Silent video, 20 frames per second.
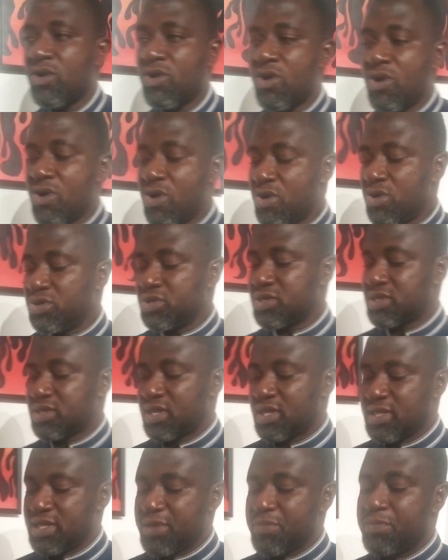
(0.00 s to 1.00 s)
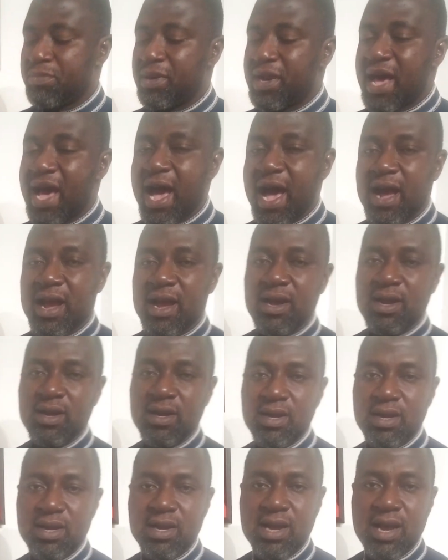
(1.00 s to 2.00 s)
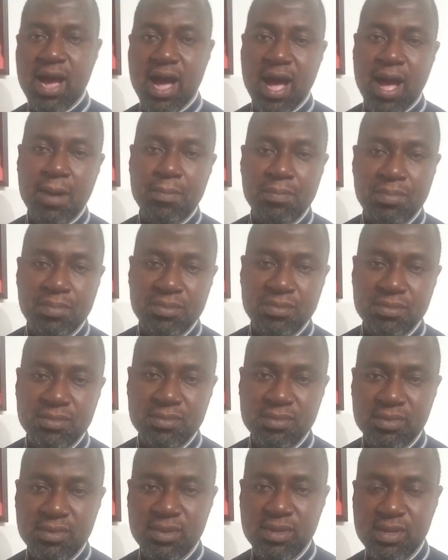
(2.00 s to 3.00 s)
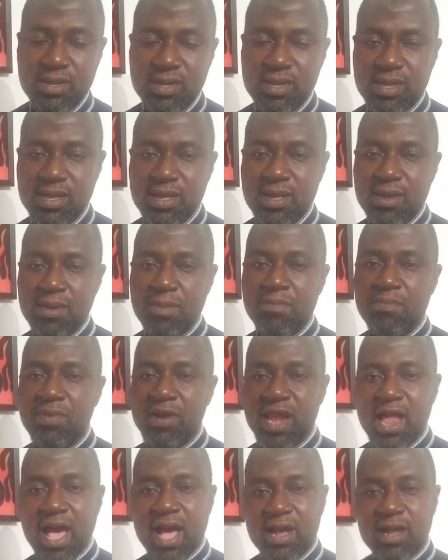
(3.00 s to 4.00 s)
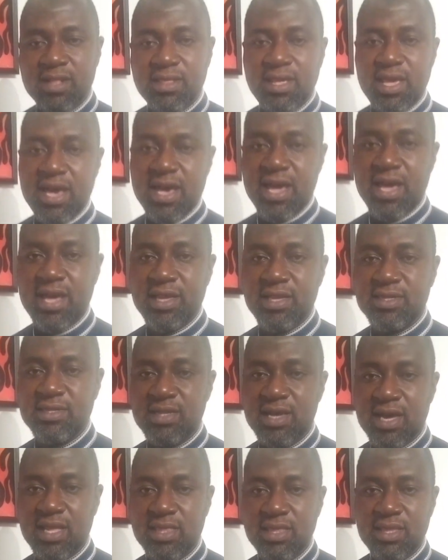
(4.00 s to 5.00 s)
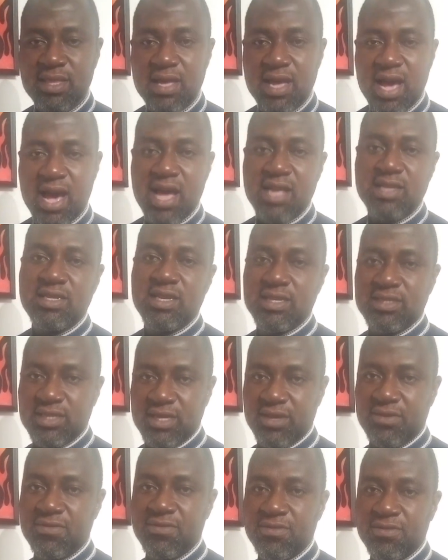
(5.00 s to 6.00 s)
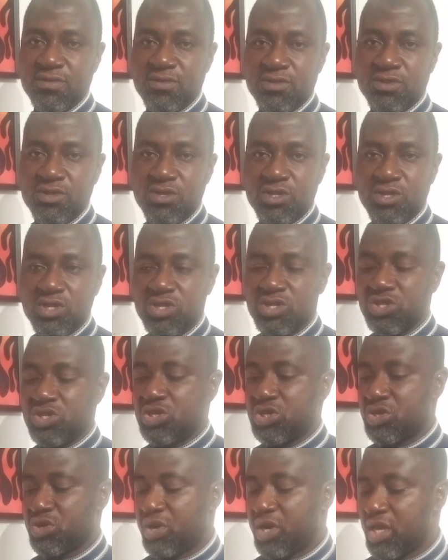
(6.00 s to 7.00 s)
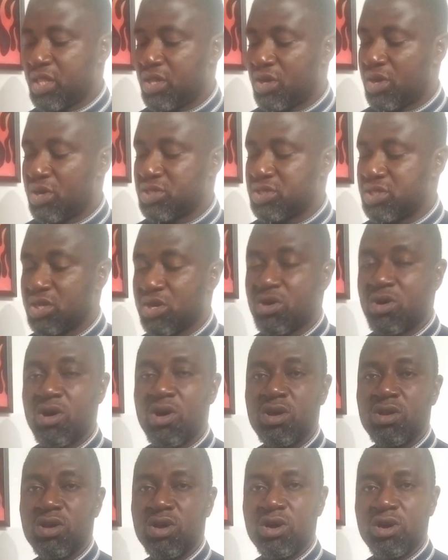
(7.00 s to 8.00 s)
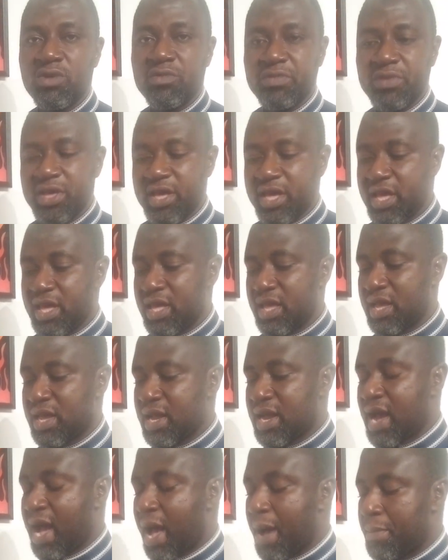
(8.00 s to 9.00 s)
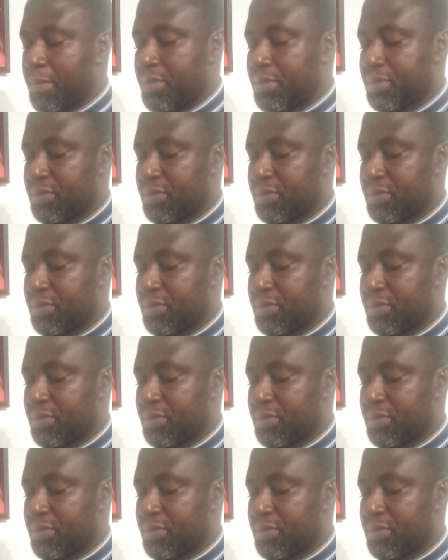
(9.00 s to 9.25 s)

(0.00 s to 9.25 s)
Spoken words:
owns the black car. Black there is an adjective showing us the color of the car.